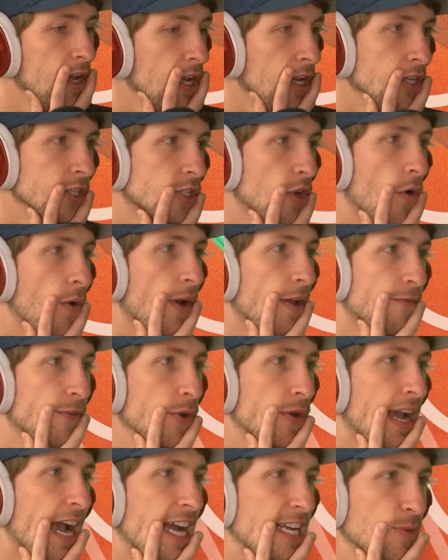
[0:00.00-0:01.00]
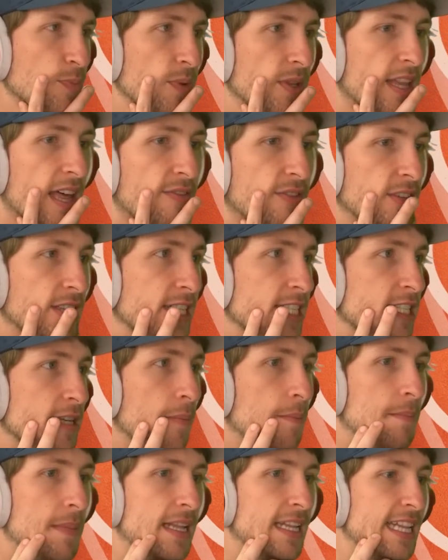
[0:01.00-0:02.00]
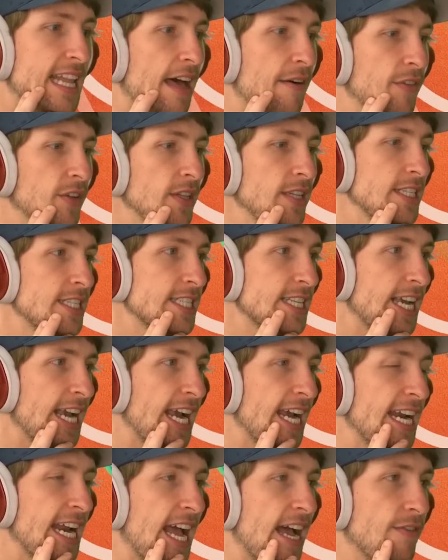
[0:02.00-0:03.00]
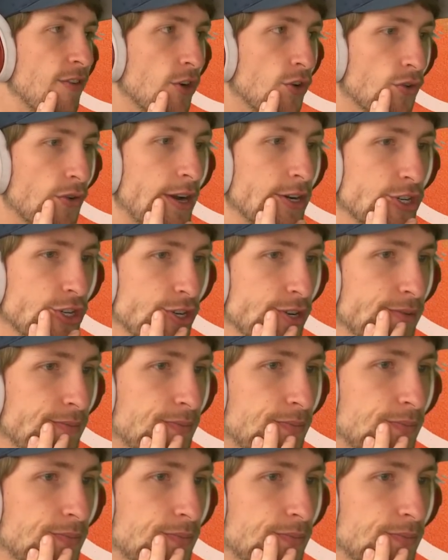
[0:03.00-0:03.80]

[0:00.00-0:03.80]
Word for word: So if you cast Malevolence, Malevolence can't have Aggression.